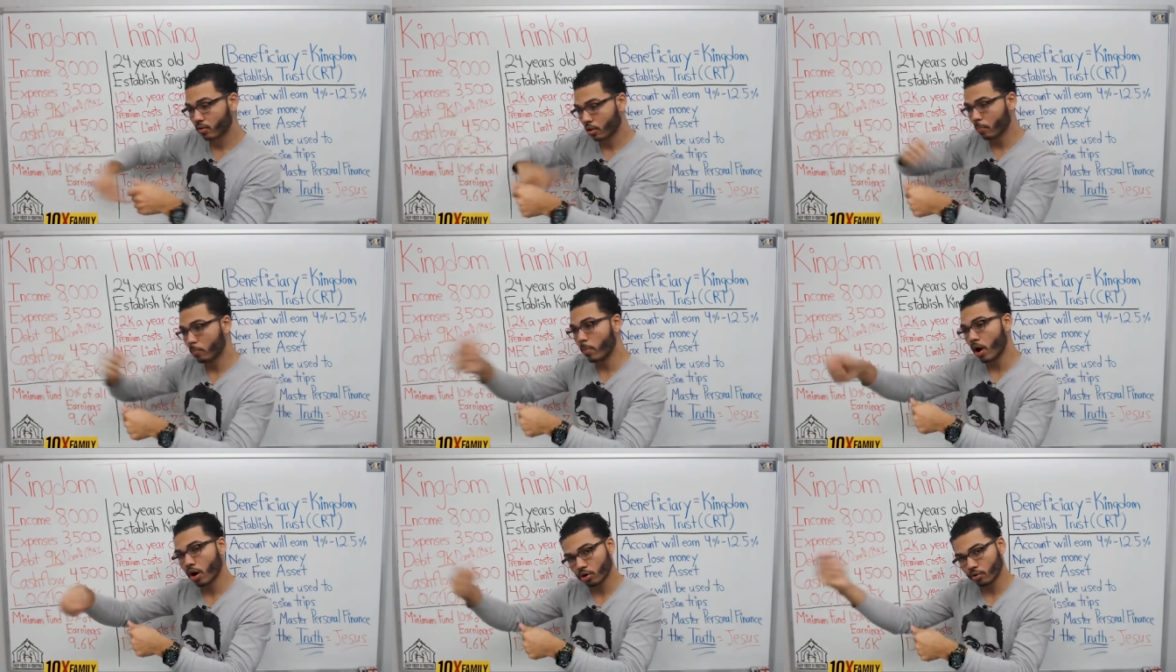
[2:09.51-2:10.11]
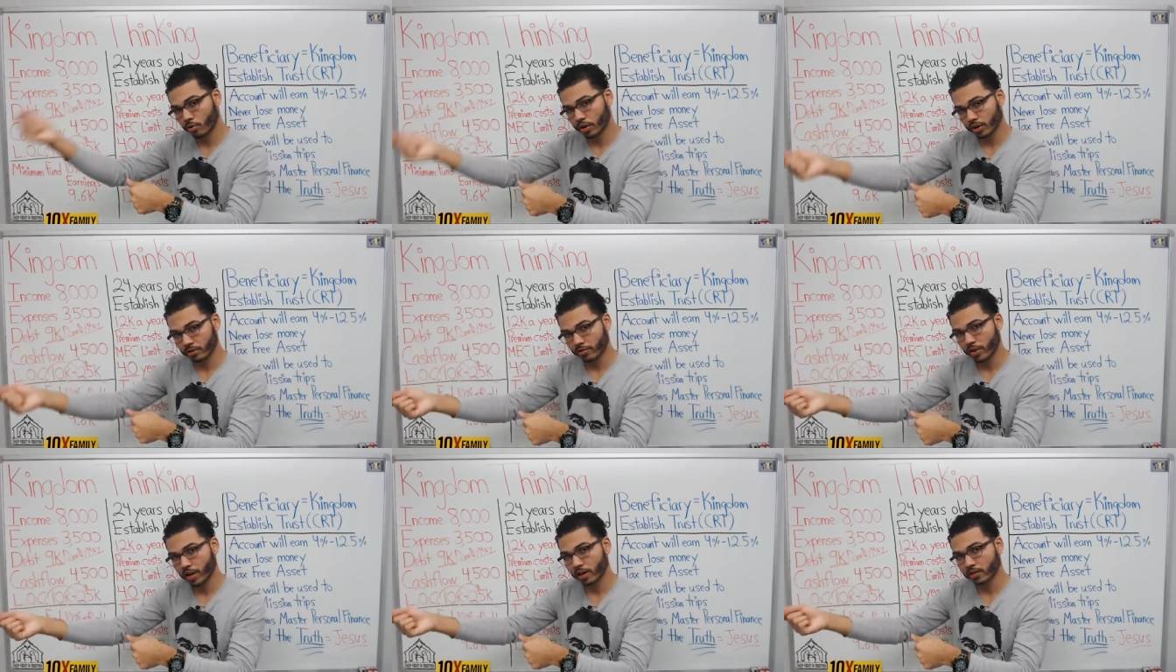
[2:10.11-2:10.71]
the borrowing
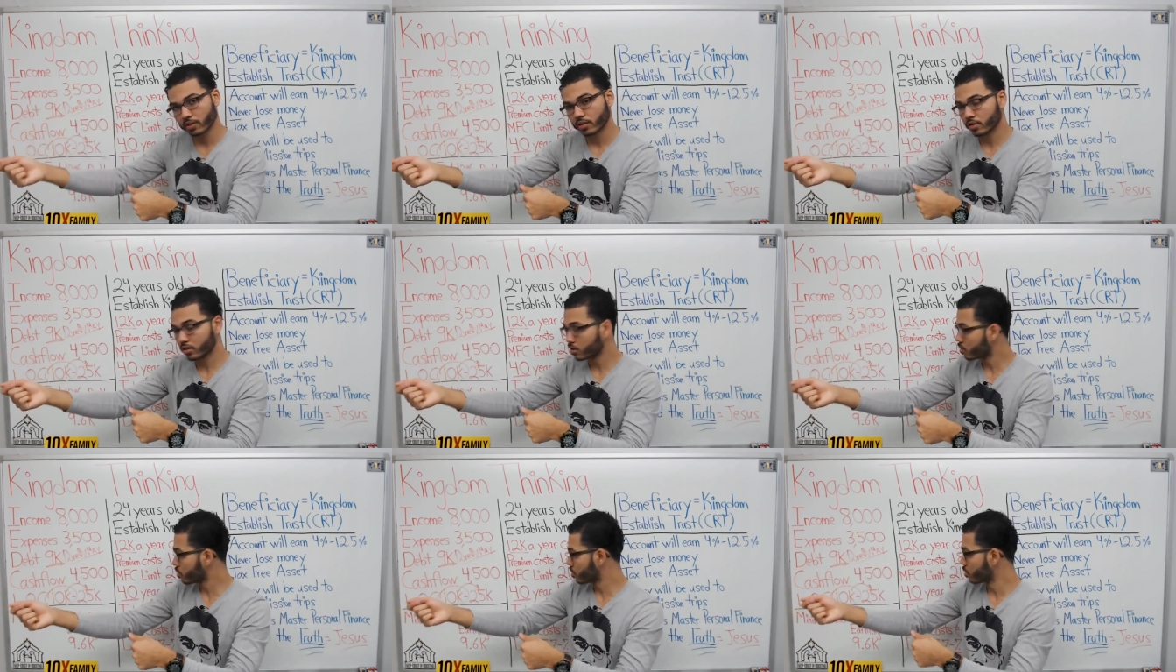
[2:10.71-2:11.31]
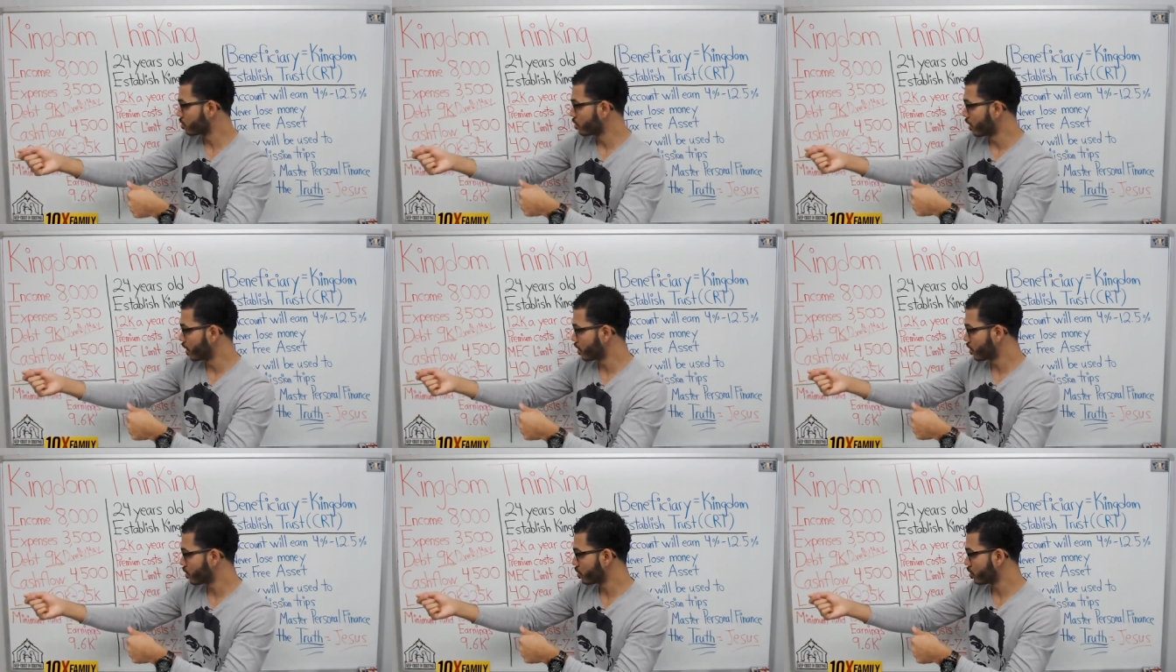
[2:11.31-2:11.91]
effect,
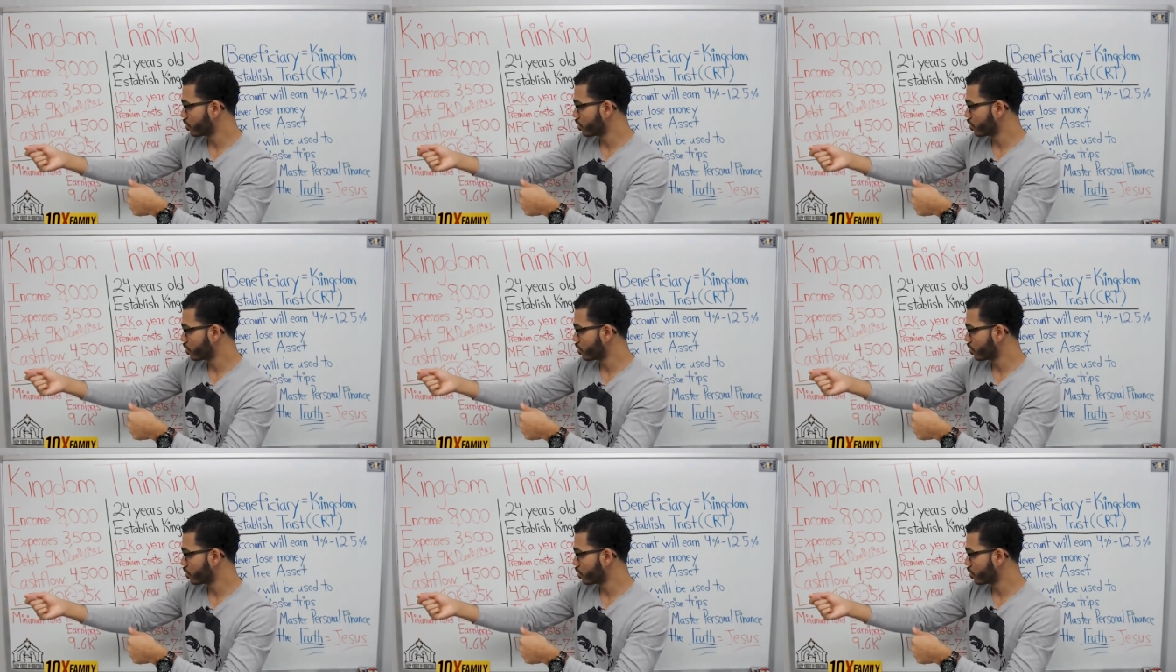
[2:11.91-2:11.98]
right?